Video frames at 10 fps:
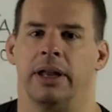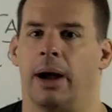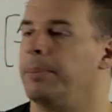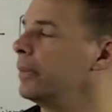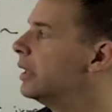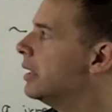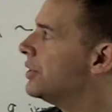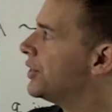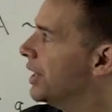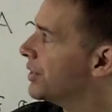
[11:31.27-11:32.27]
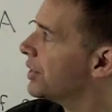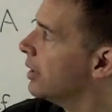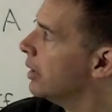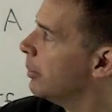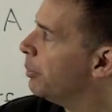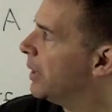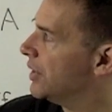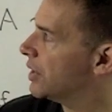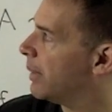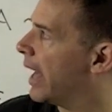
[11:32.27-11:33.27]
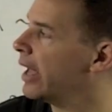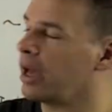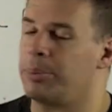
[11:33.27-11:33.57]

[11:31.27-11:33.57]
Now, since P sub A